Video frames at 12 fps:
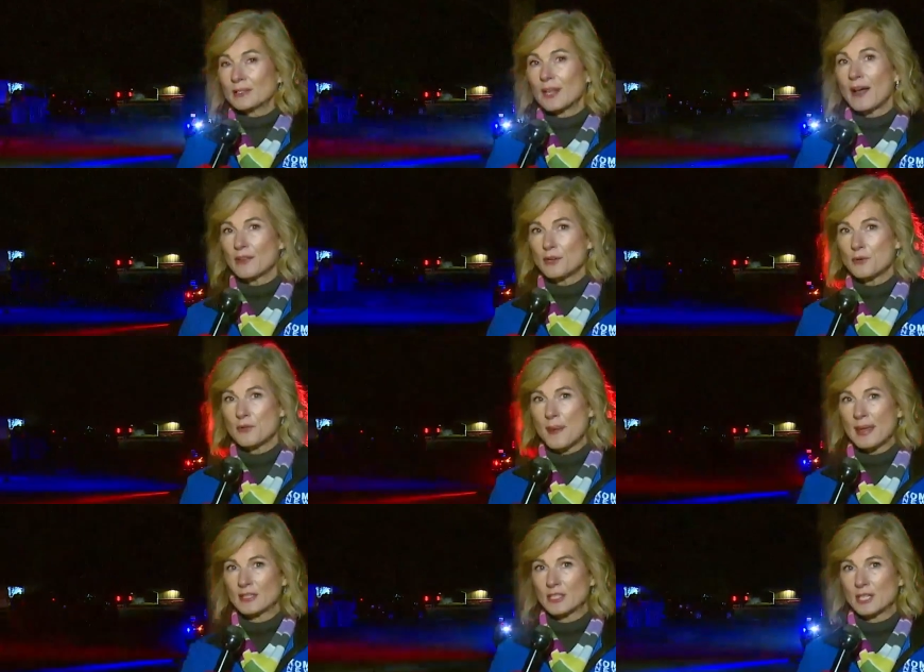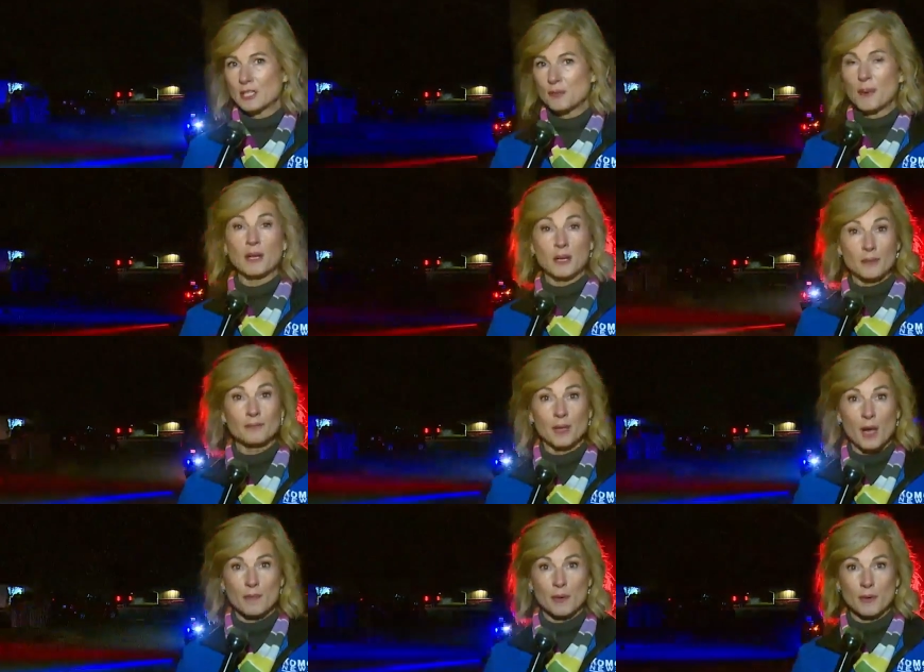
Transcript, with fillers: Live in North Bend, Denise Whitaker, KOMO